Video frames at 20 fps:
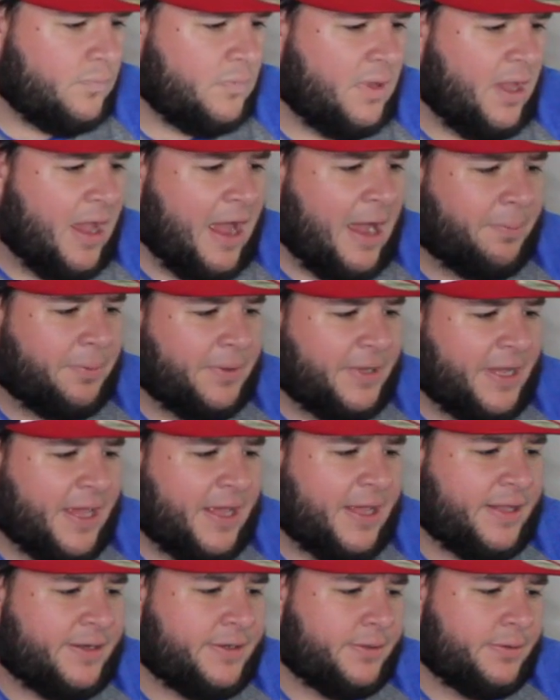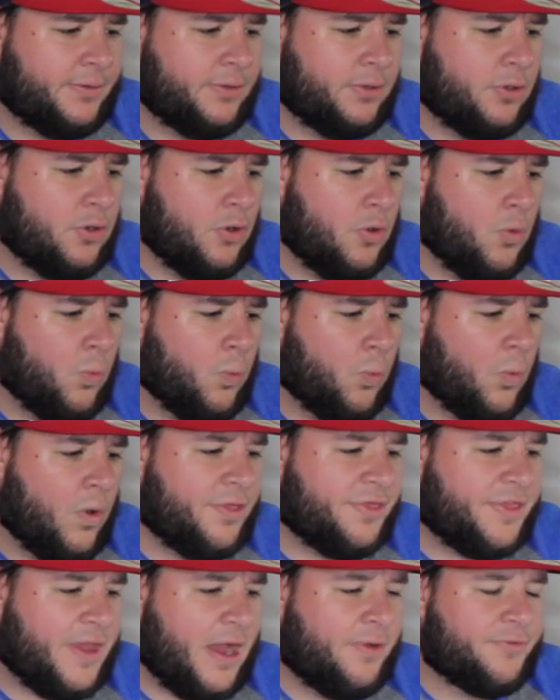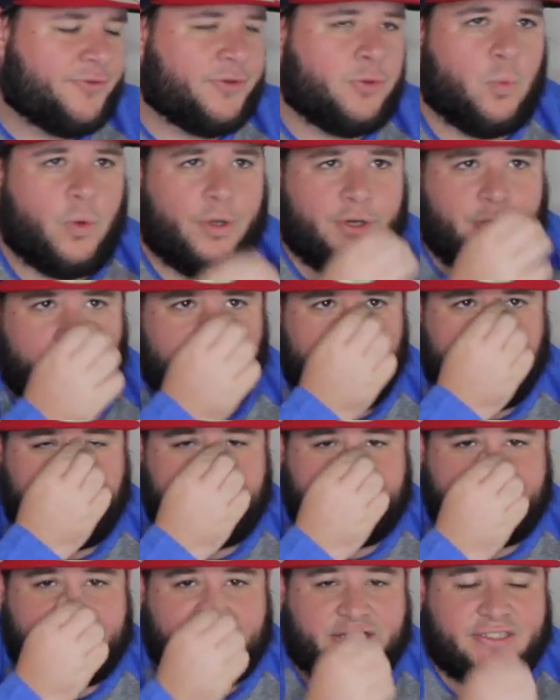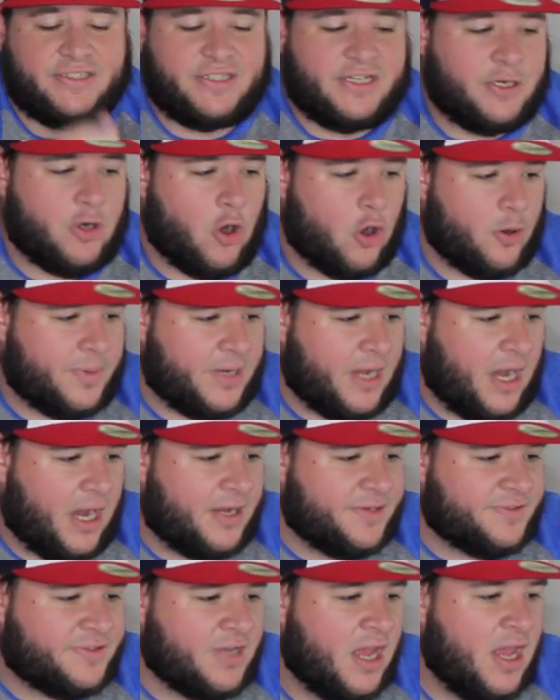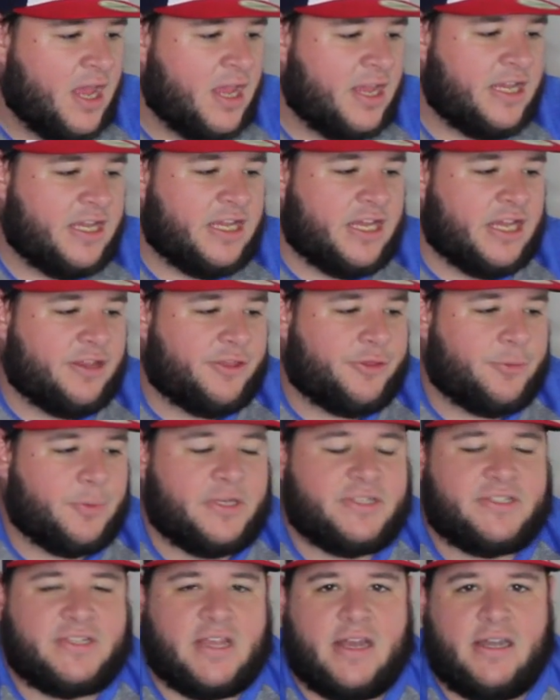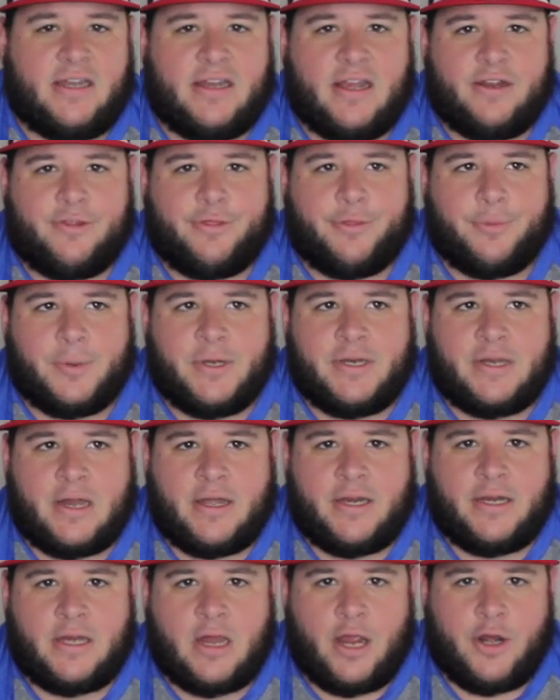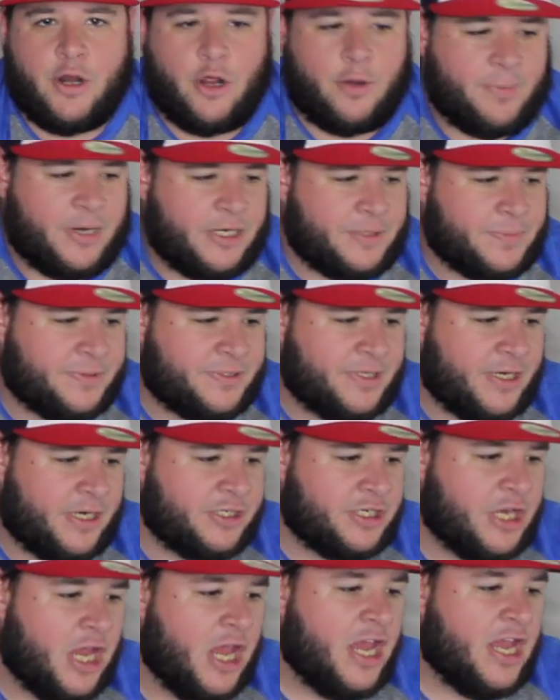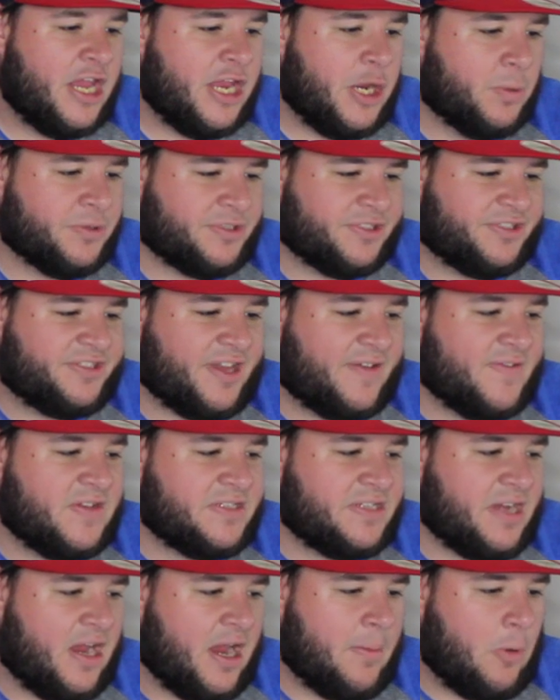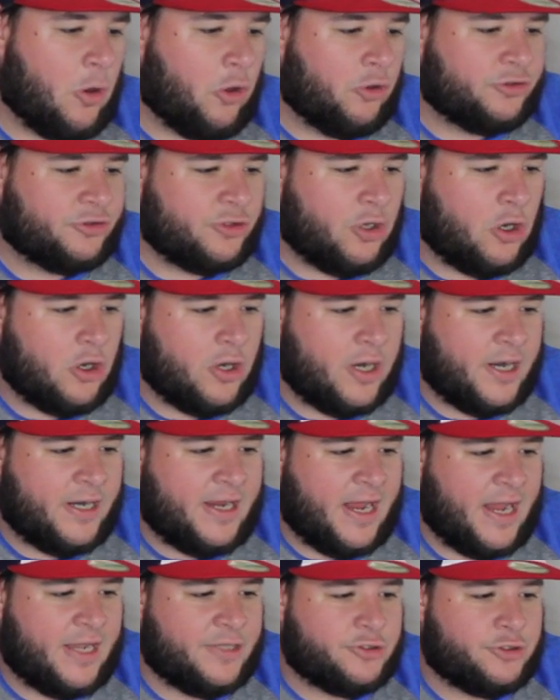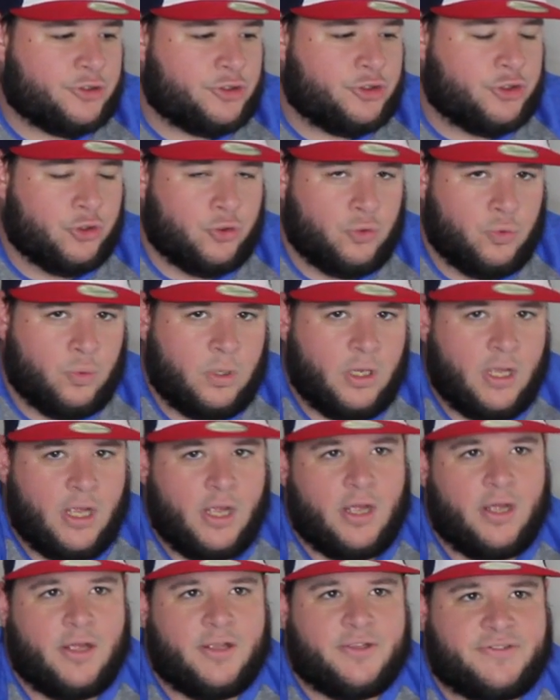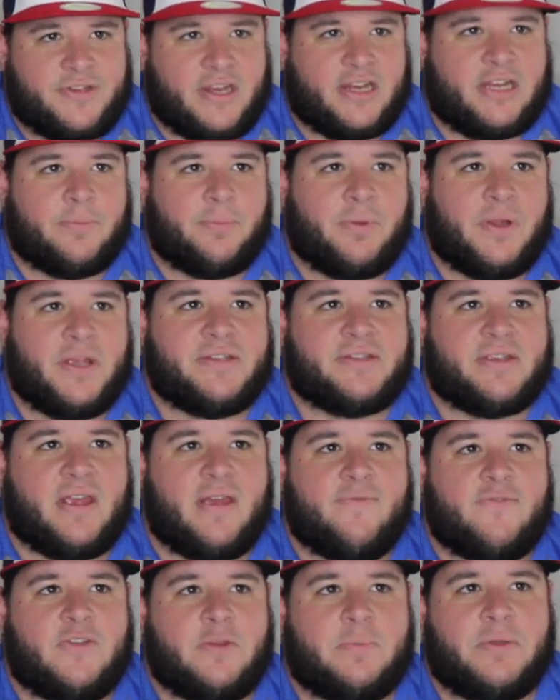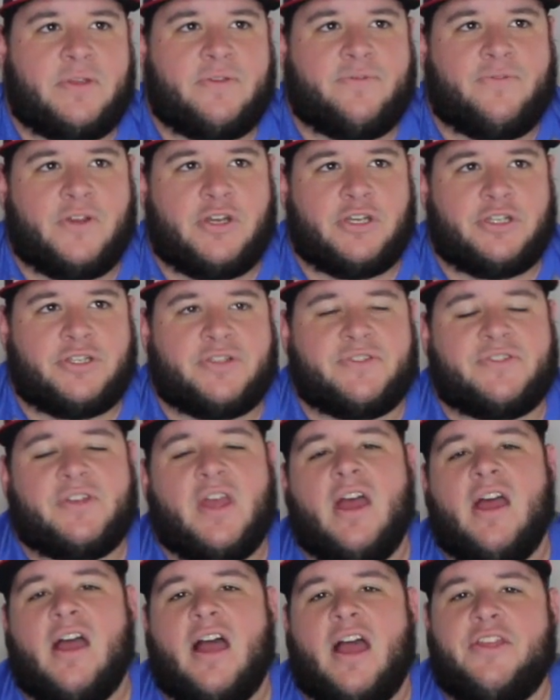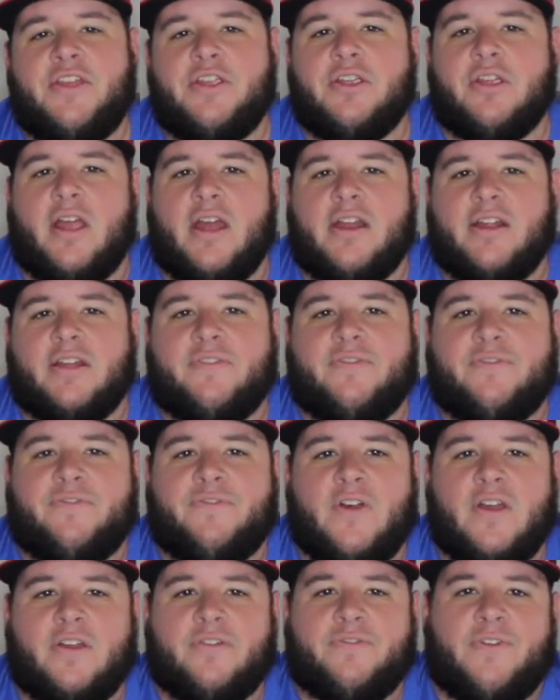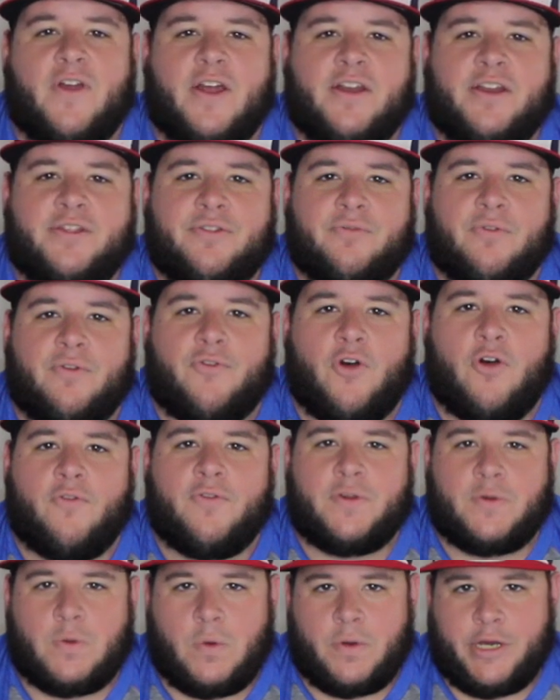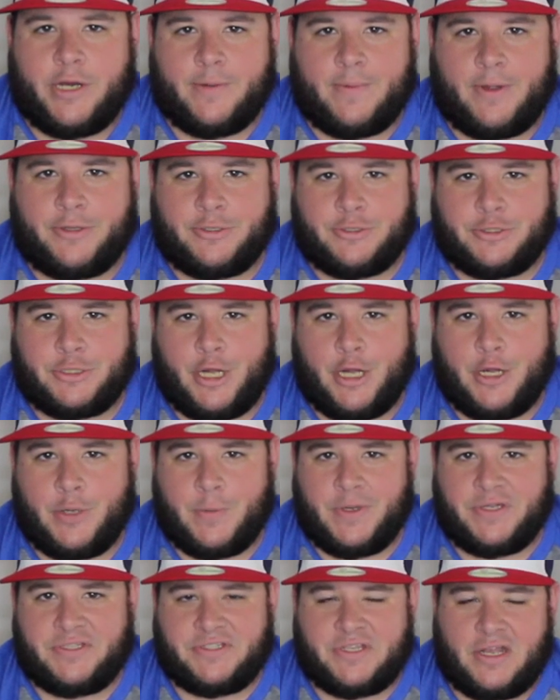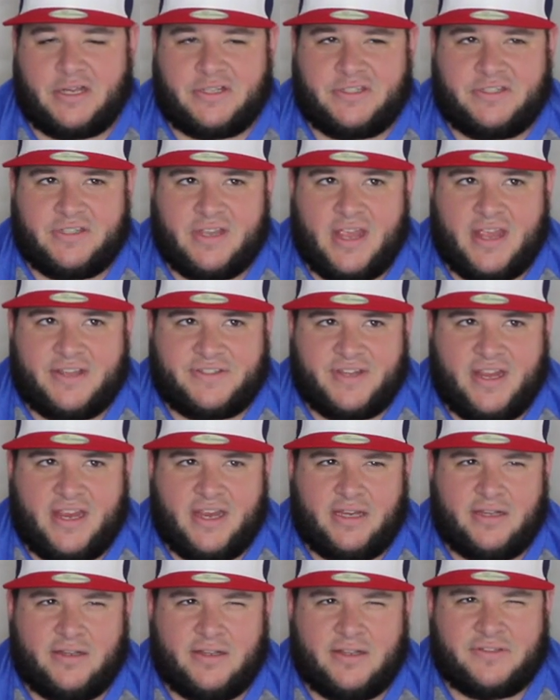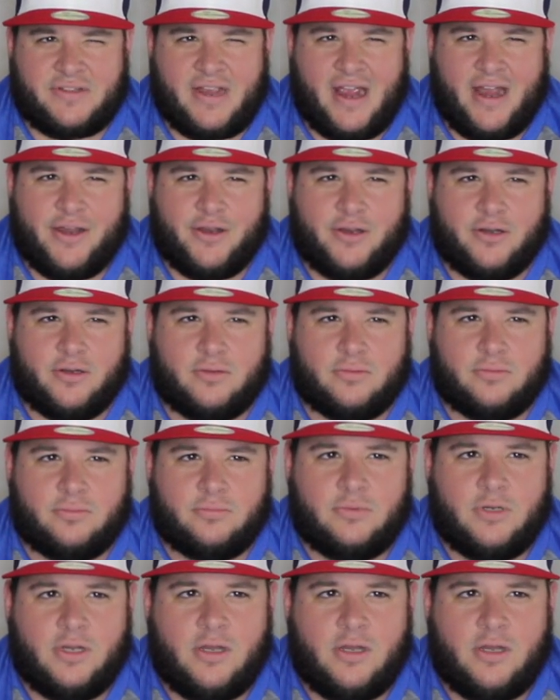Appling had 1,116 RBIs. He hit .310 and had a .399 on base percentage. He was a 7-time All-Star and had 2 second place MVP finishes. I think you're kind of finding the revolving door here about the Chicago White Sox as a entire,